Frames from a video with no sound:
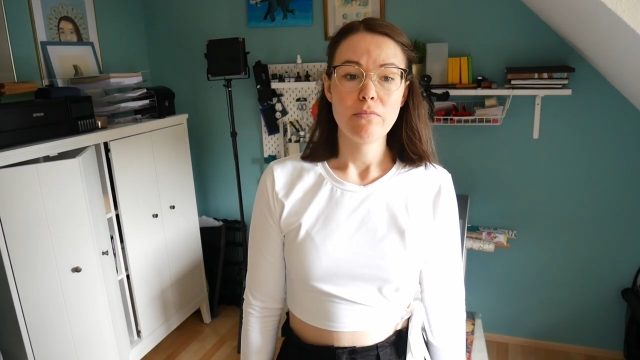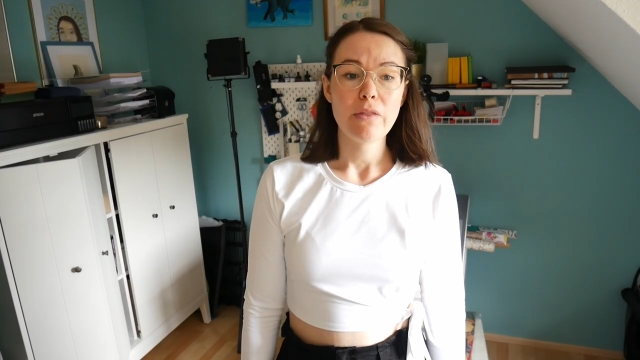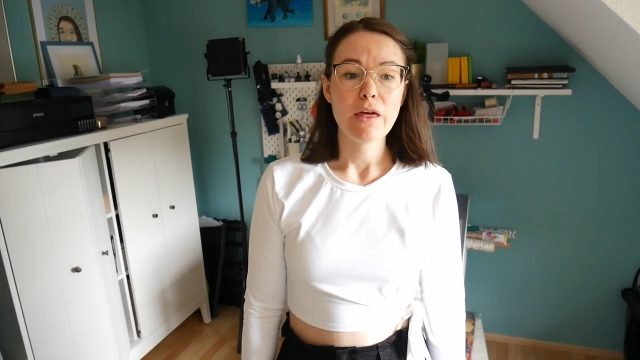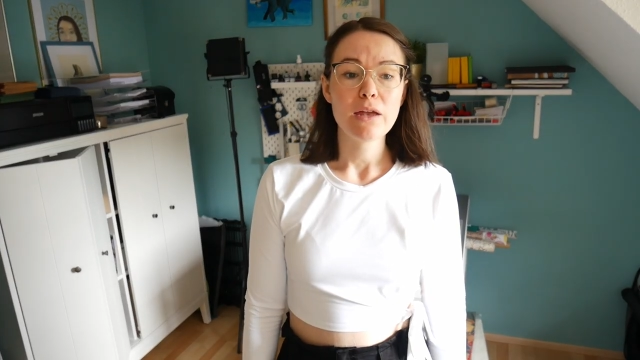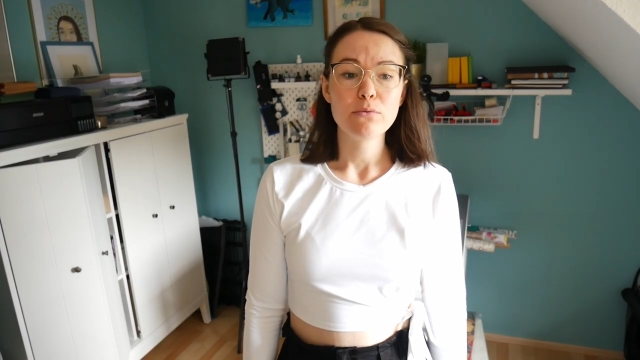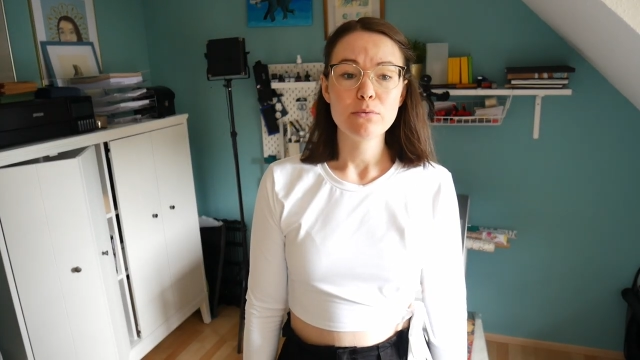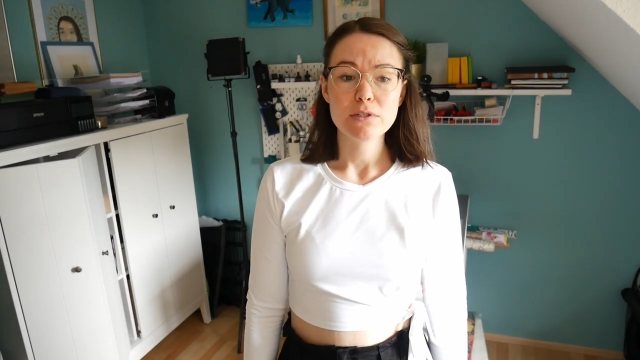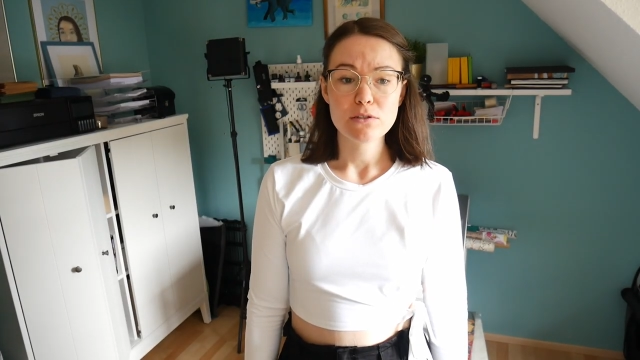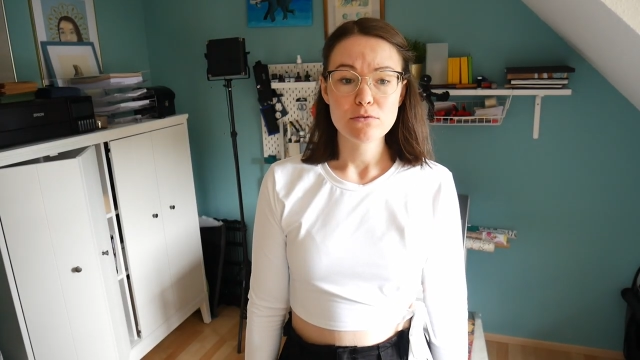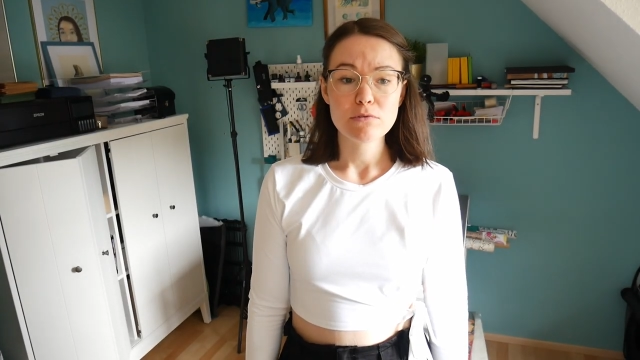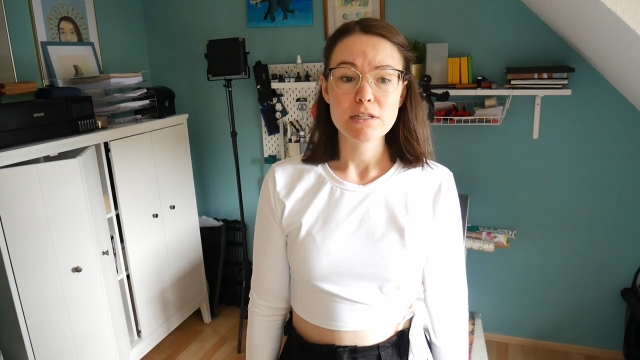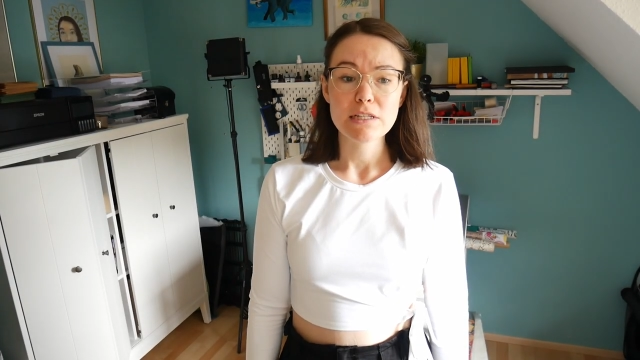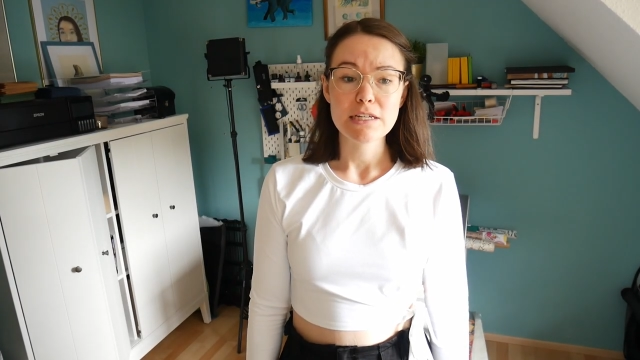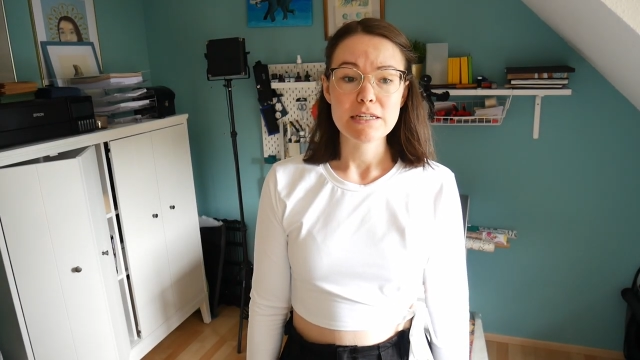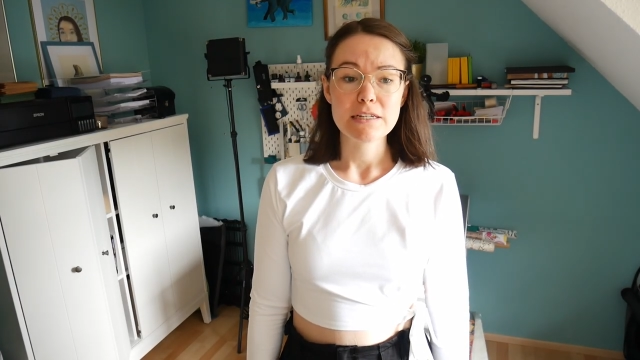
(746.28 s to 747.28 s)
That was a
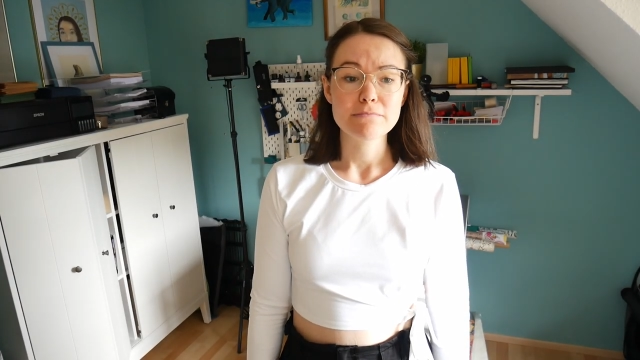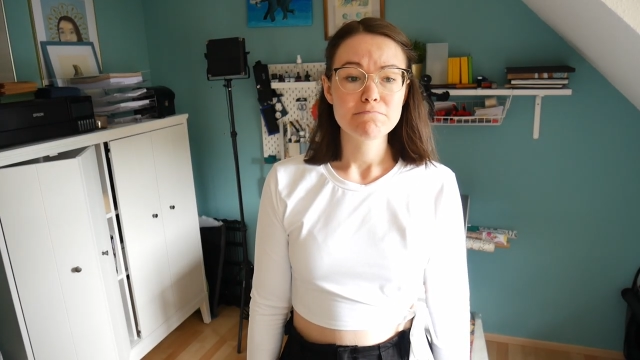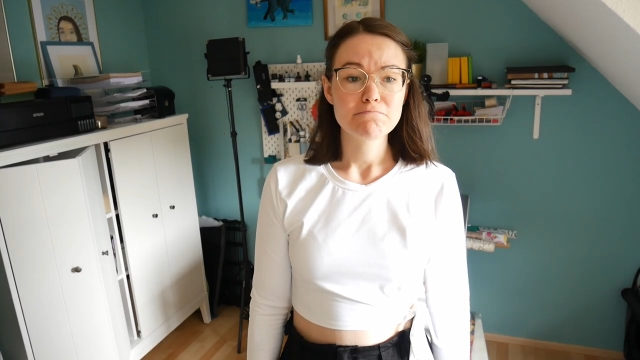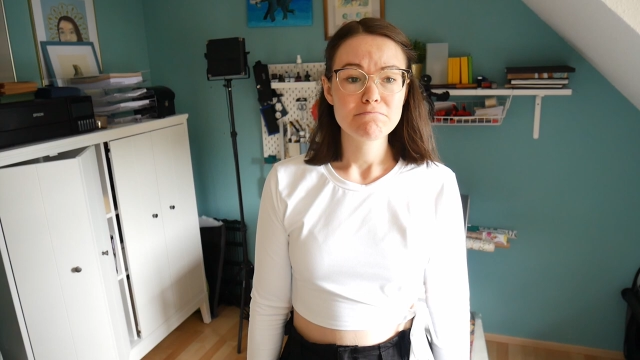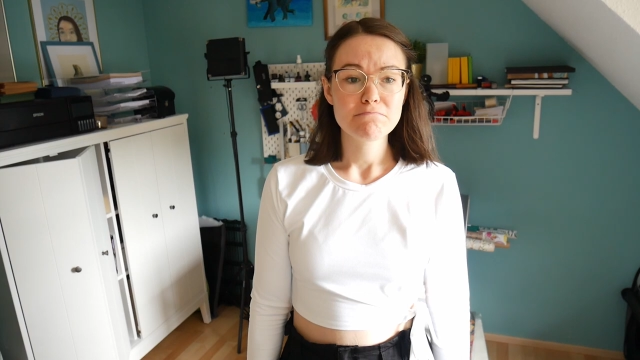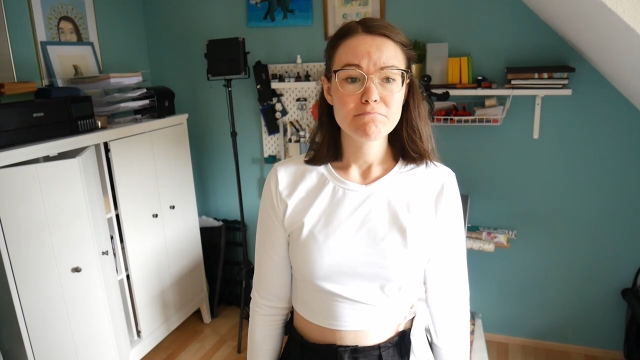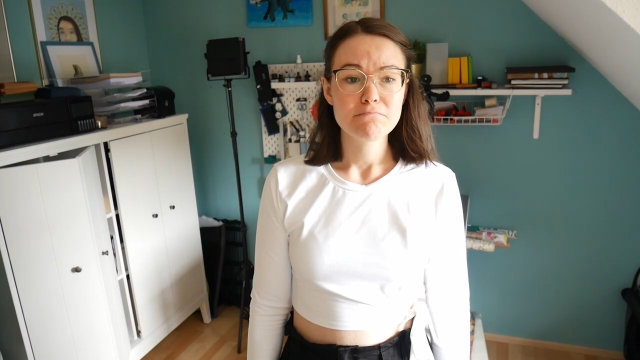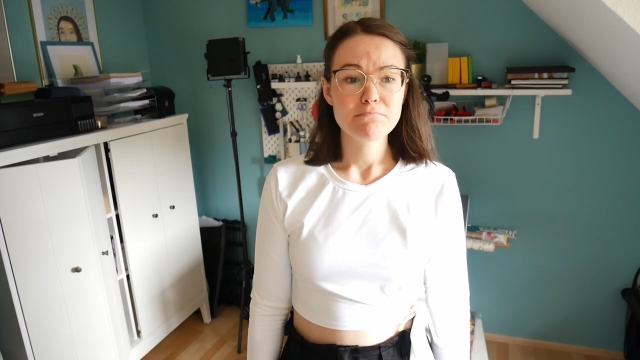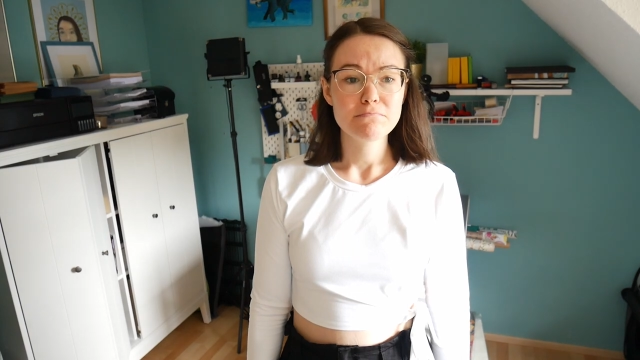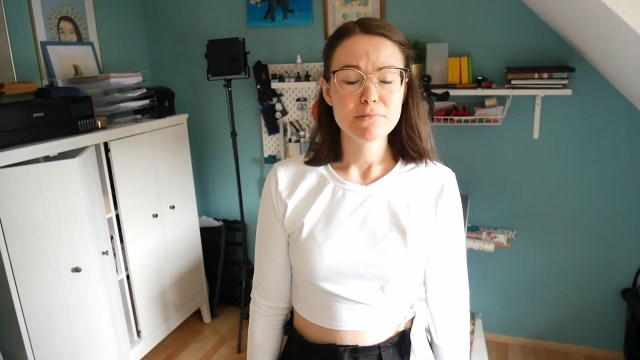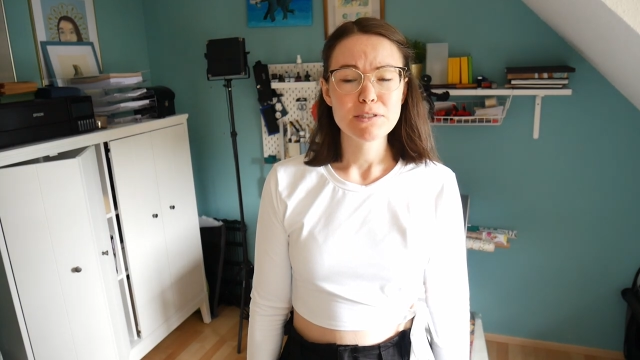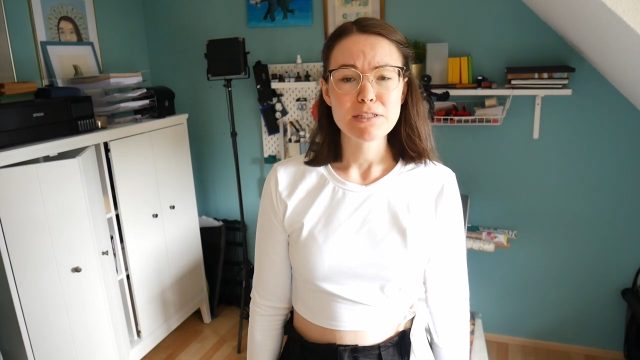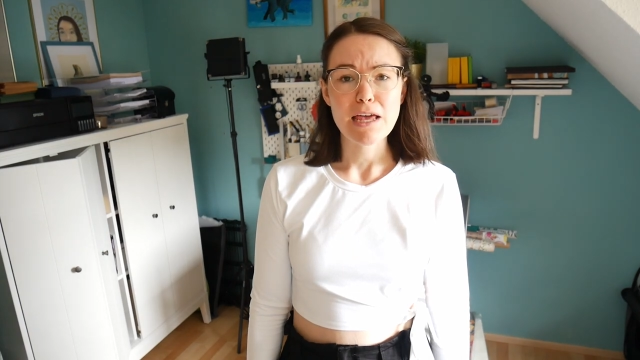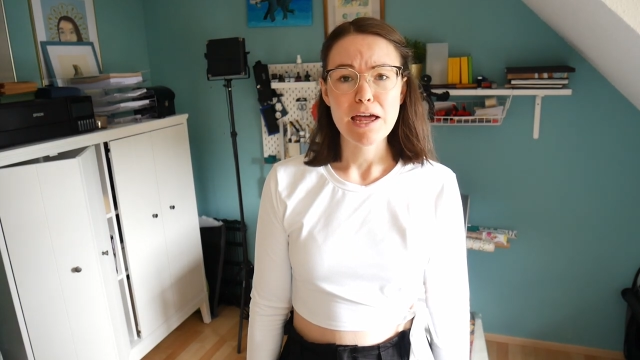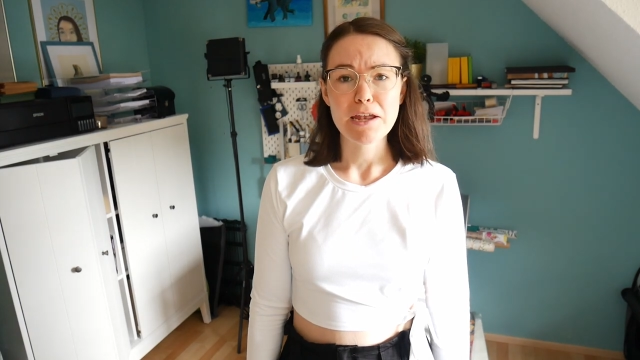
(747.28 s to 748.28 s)
really
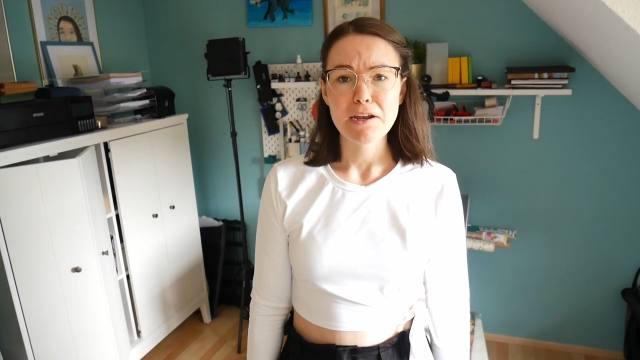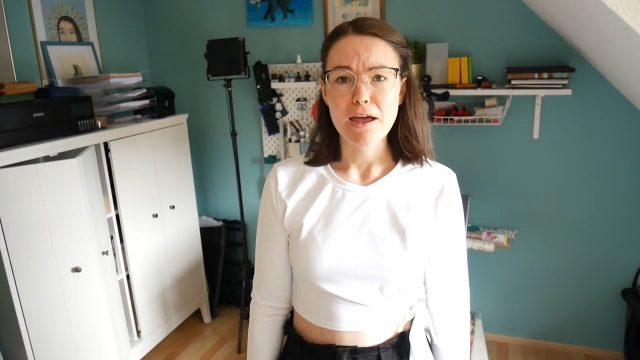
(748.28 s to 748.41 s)
sad